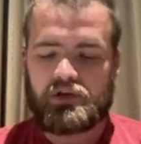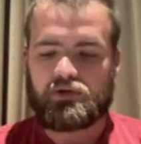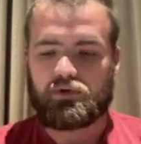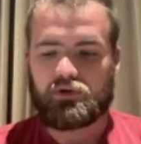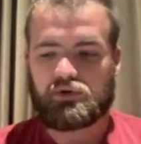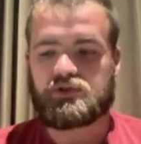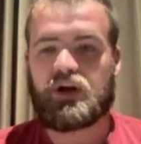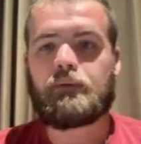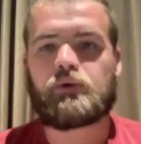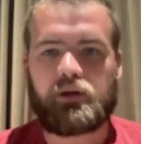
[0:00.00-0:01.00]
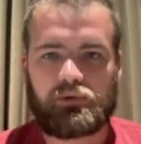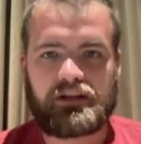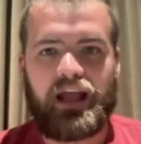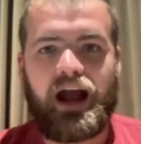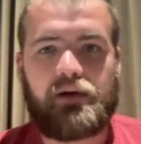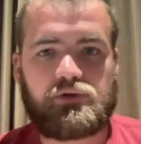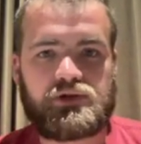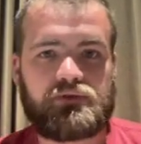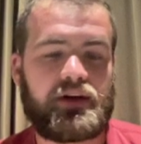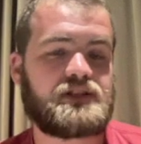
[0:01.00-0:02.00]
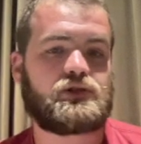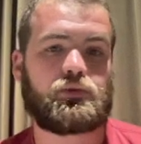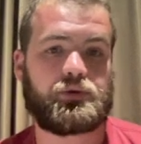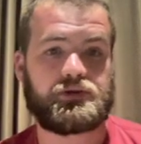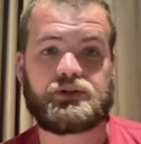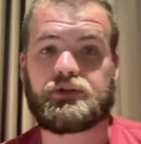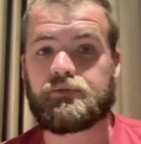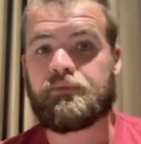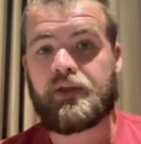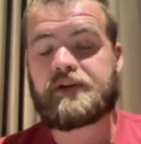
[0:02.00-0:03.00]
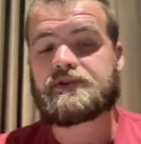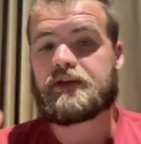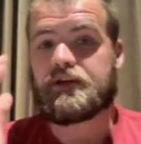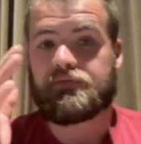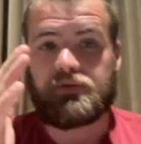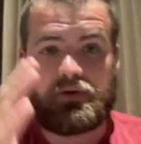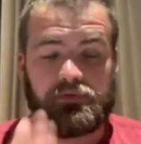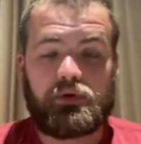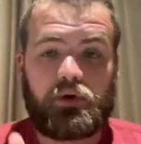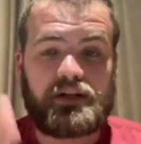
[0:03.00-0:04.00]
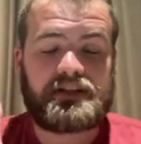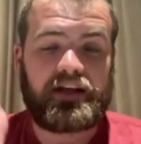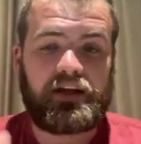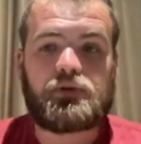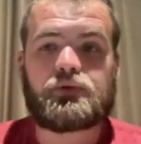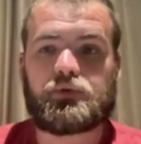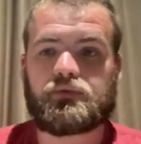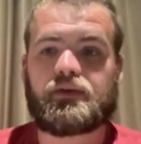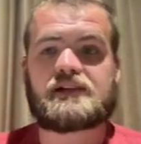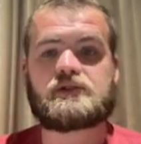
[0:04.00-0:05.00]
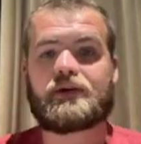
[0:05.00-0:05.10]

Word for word: So you're doubling what the average investor will do if, if you continue to invest.